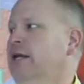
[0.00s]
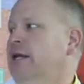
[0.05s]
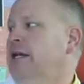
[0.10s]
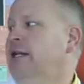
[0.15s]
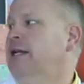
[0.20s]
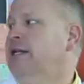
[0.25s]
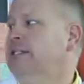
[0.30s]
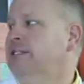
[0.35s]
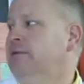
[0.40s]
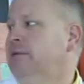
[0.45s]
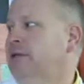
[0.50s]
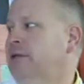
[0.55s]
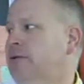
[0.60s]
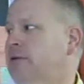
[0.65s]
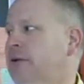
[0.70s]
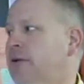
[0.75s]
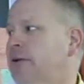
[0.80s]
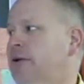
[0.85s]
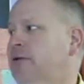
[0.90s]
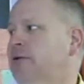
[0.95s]
it needs to be
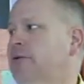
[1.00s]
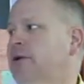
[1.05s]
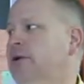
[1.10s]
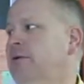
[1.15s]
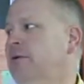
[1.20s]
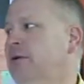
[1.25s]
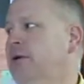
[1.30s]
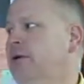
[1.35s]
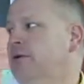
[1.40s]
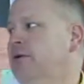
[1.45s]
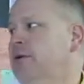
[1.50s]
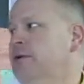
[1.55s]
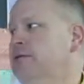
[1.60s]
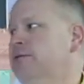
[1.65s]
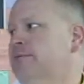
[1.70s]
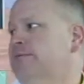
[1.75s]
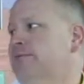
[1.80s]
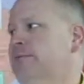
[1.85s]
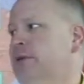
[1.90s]
three hundred twenty-one degrees